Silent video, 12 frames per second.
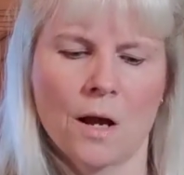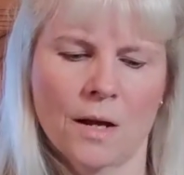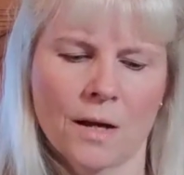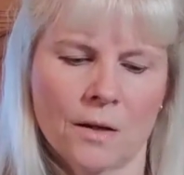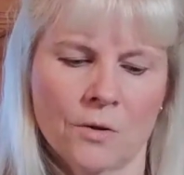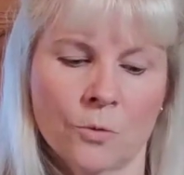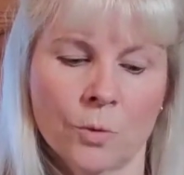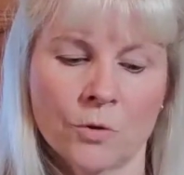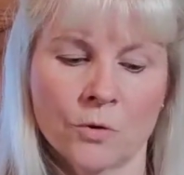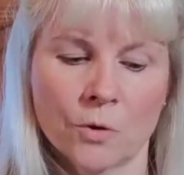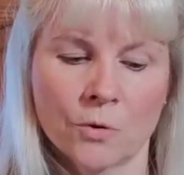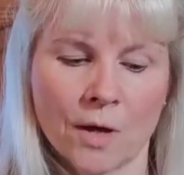I kind of
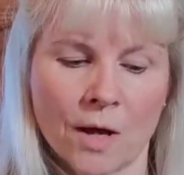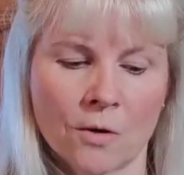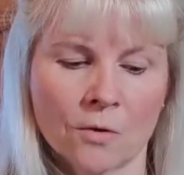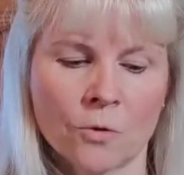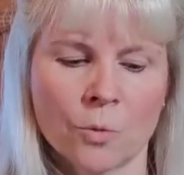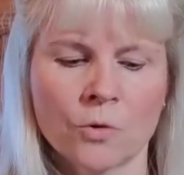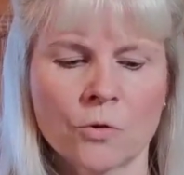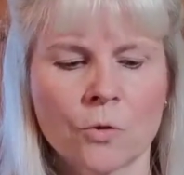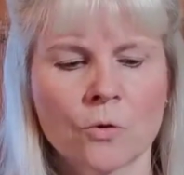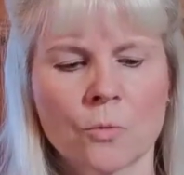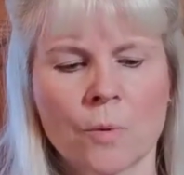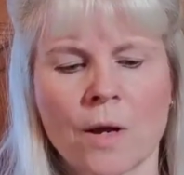switched those out and switched
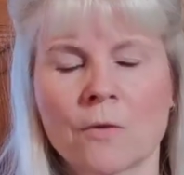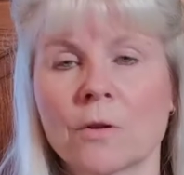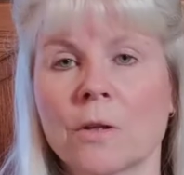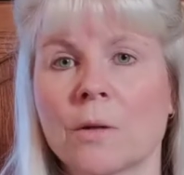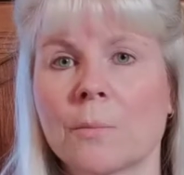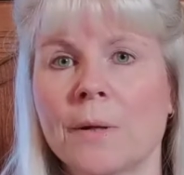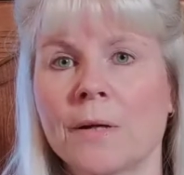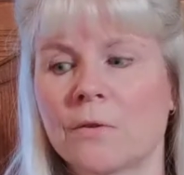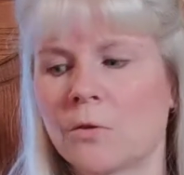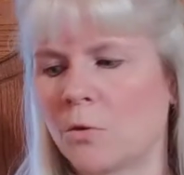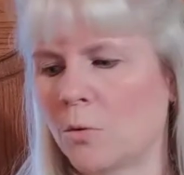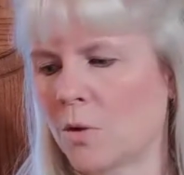those around a little
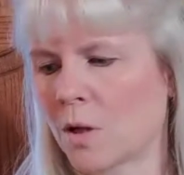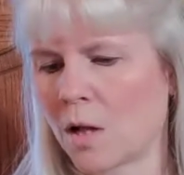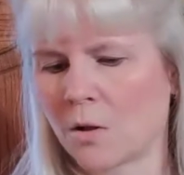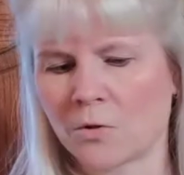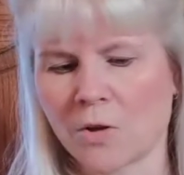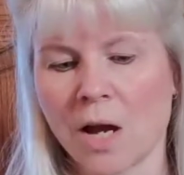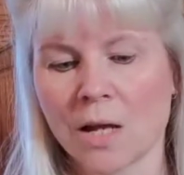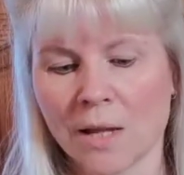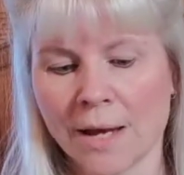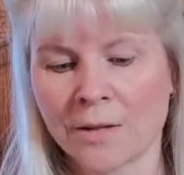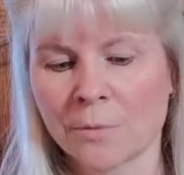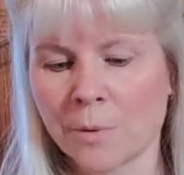bit to suit the colors I
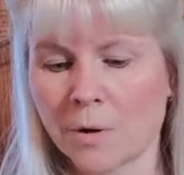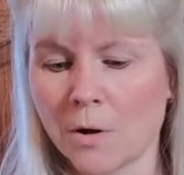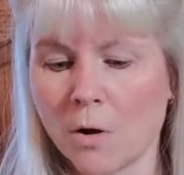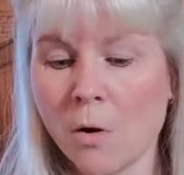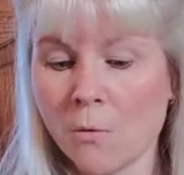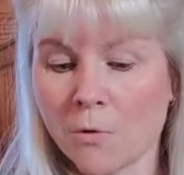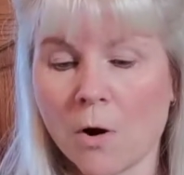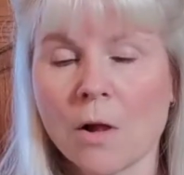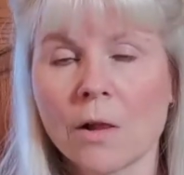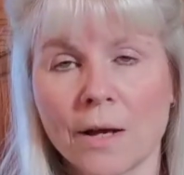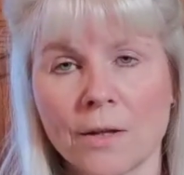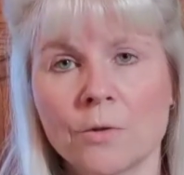liked. But
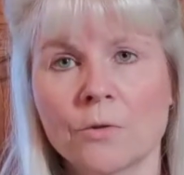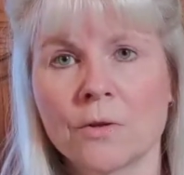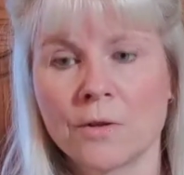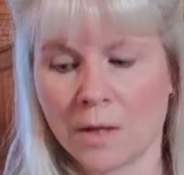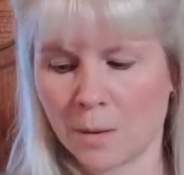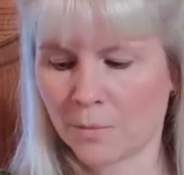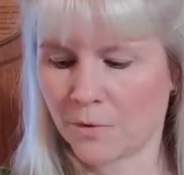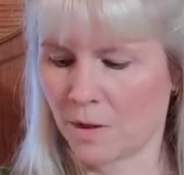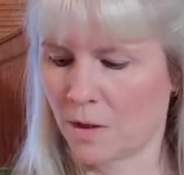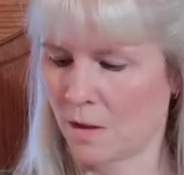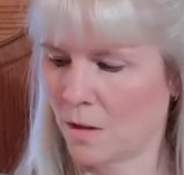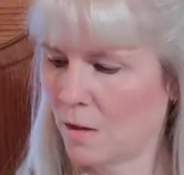overall, I used the
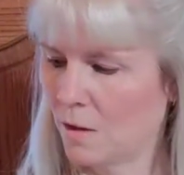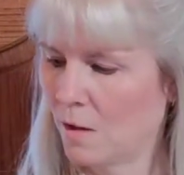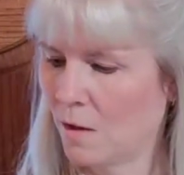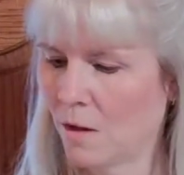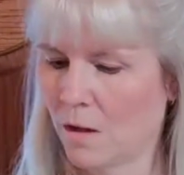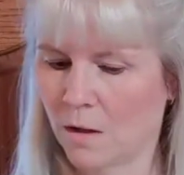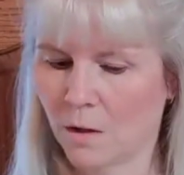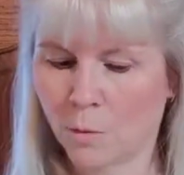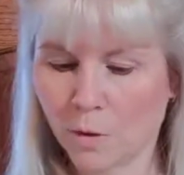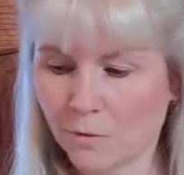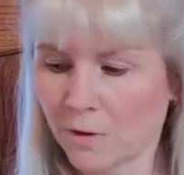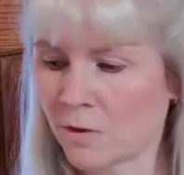DMC
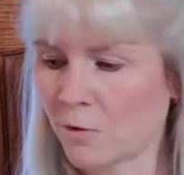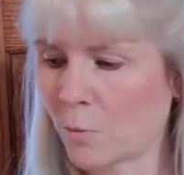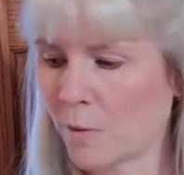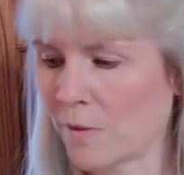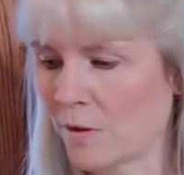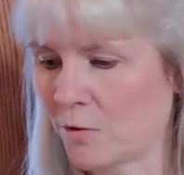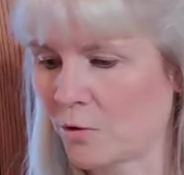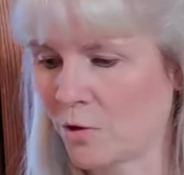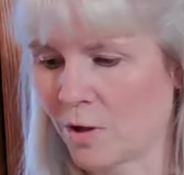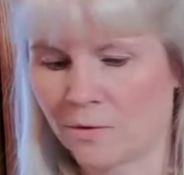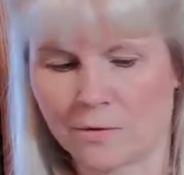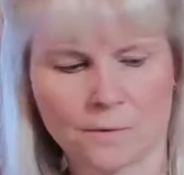equivalents of what they
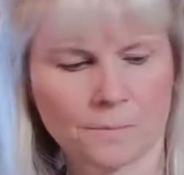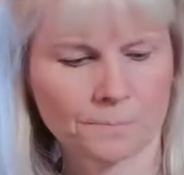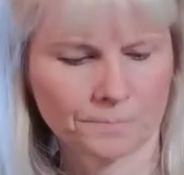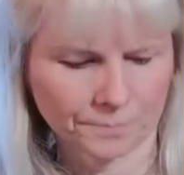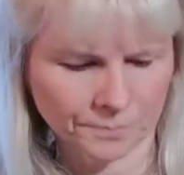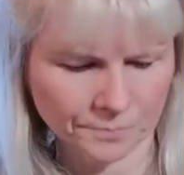suggested.